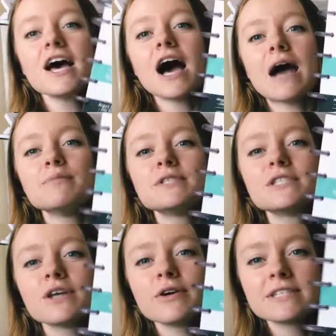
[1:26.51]
I'm
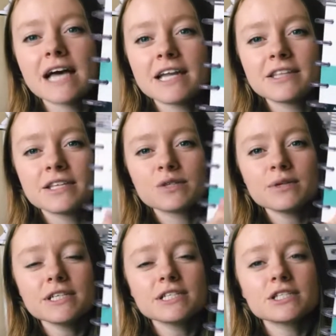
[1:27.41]
so excited. This one
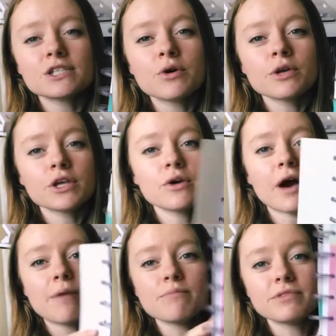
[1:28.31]
is so cute.
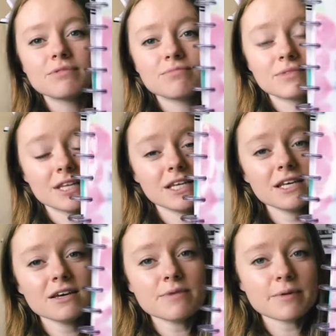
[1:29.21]
I'm thinking
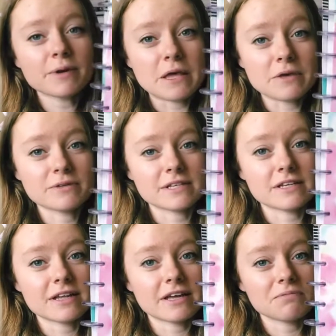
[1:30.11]
I might want to use it.
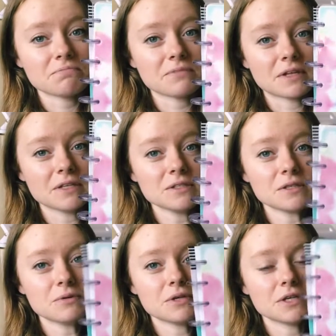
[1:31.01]
Like, it's
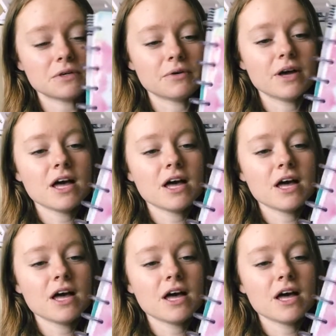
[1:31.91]
so cute.